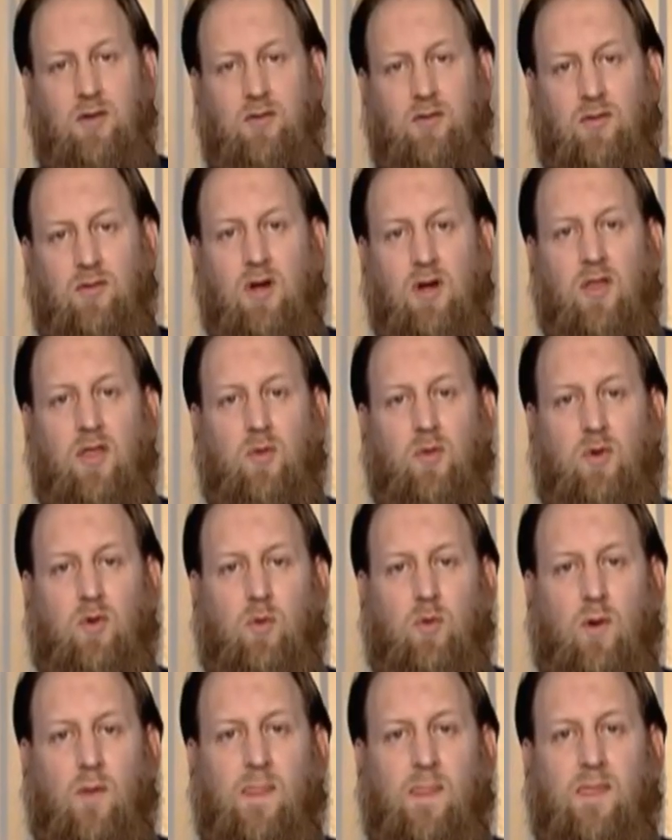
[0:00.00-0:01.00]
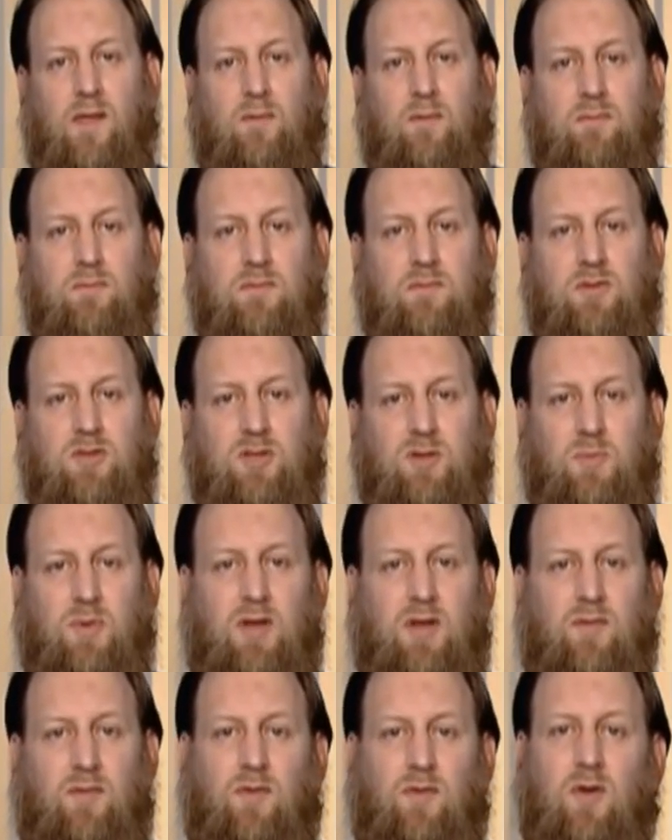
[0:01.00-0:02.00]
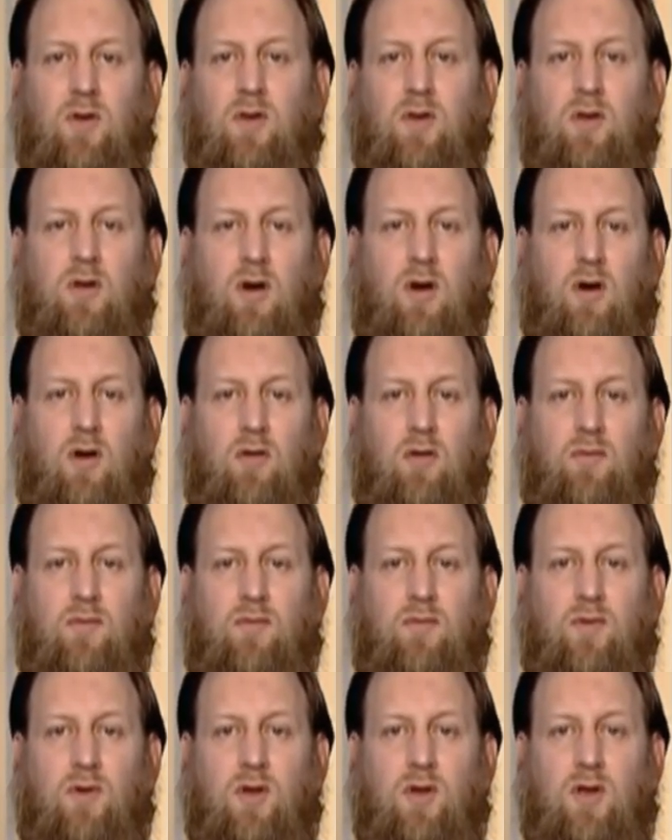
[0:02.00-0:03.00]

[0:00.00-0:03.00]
Rather, we want them to be full of